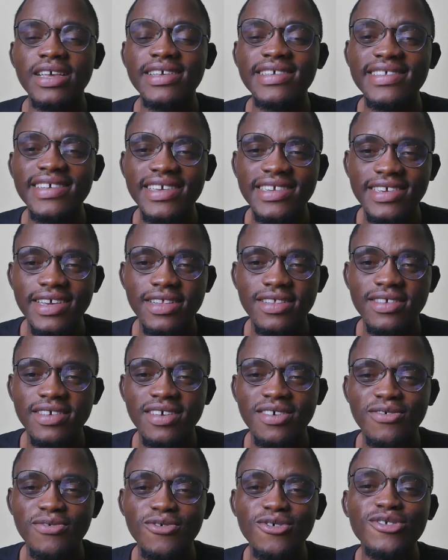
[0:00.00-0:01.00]
His agent
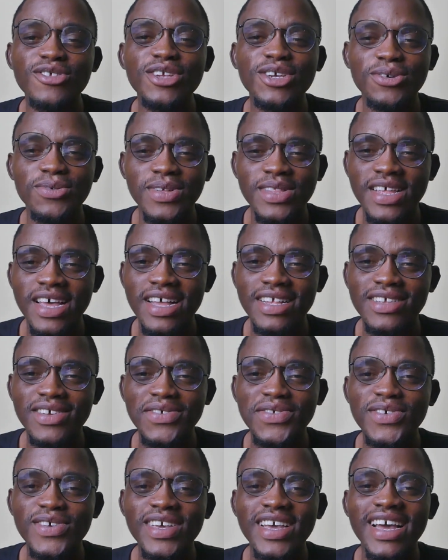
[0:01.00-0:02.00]
will deal with that.
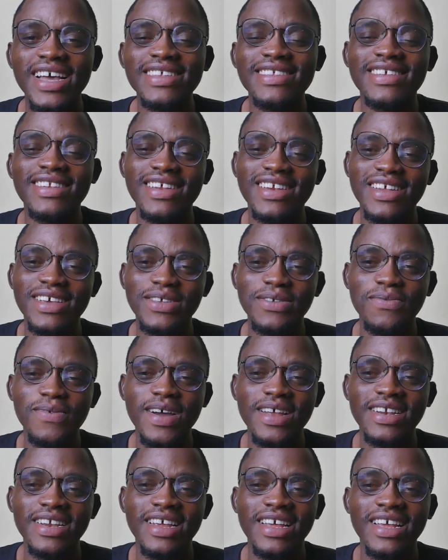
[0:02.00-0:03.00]
I'll see you guys in the next
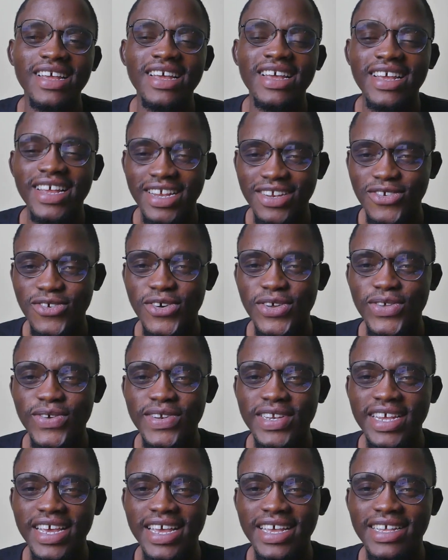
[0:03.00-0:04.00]
one. Enjoy
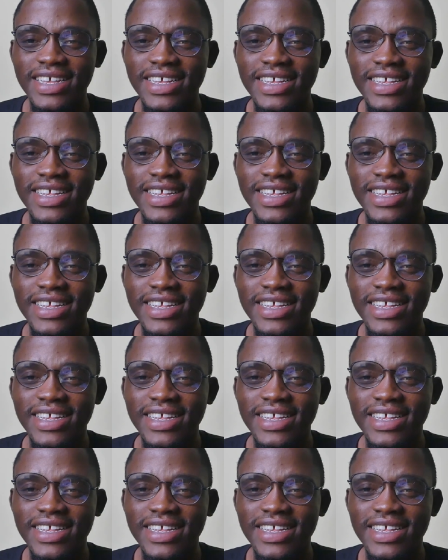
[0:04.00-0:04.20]
your day.